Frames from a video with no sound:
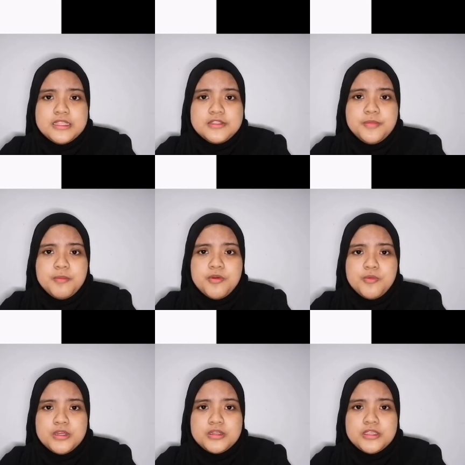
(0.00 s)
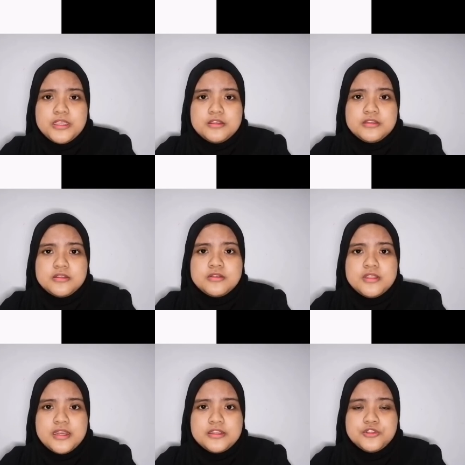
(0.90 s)
This paperwork is
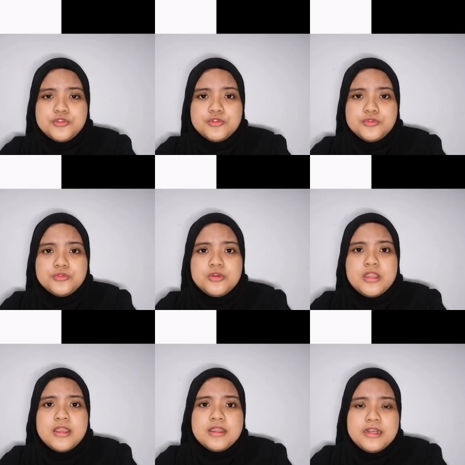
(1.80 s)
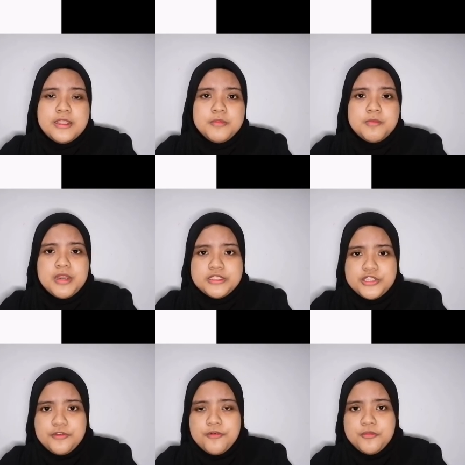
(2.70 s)
done to claim the
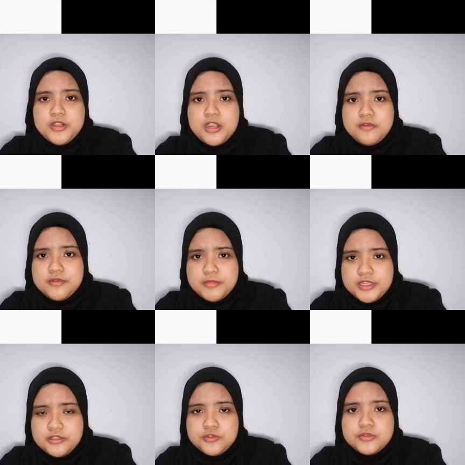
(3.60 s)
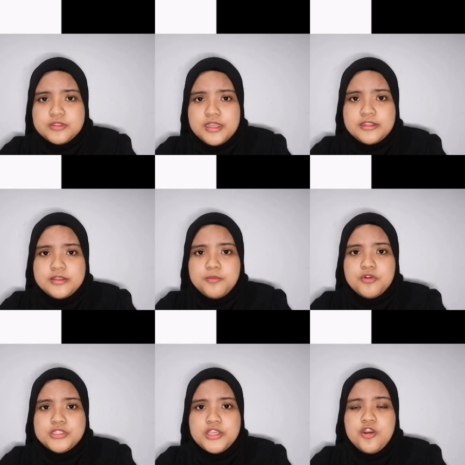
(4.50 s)
budget from the government to start the
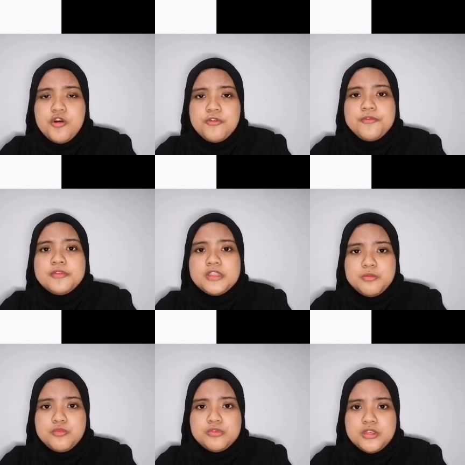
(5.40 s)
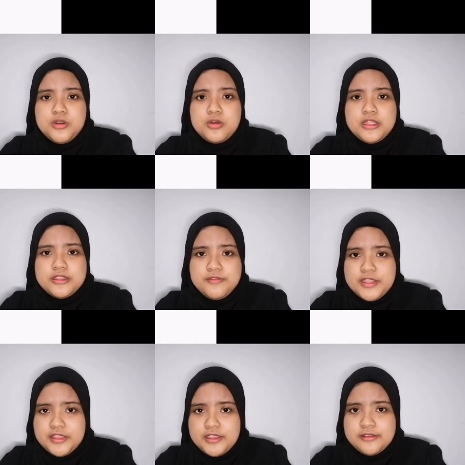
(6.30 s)
project of the buta law
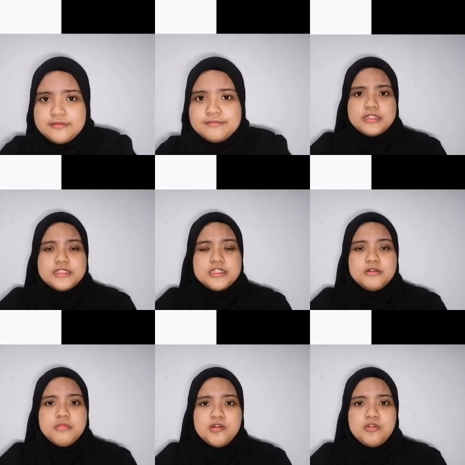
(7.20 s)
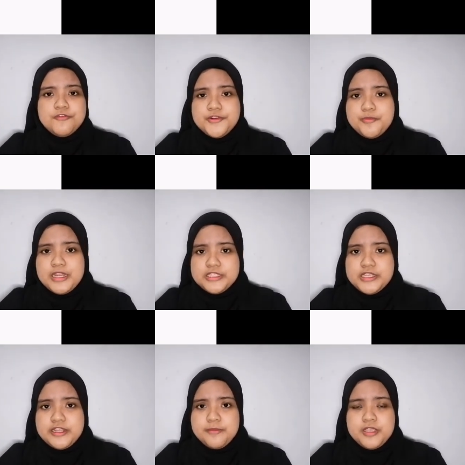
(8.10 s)
cultivating. The amount of the
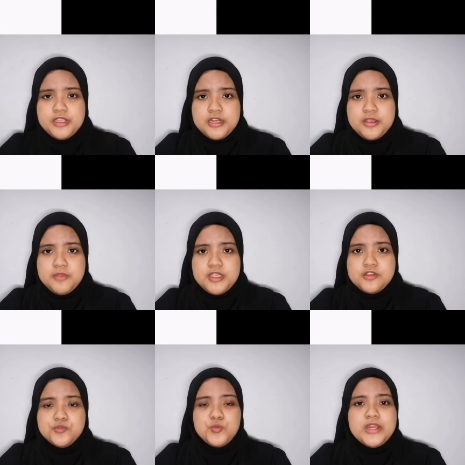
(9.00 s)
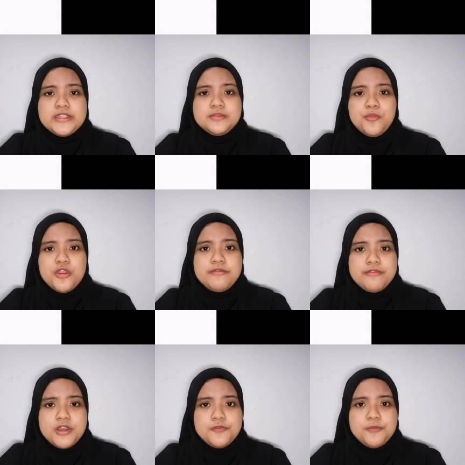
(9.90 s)
budget that been claimed is 1.5
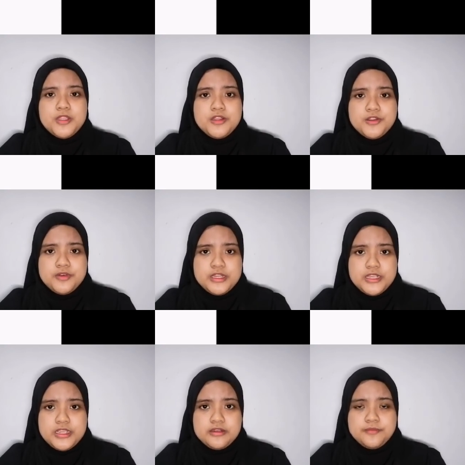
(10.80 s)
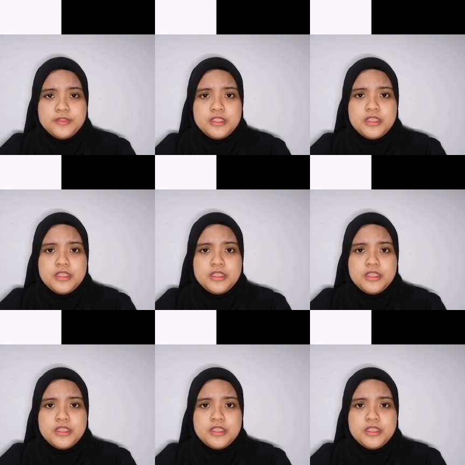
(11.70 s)
million ringgit.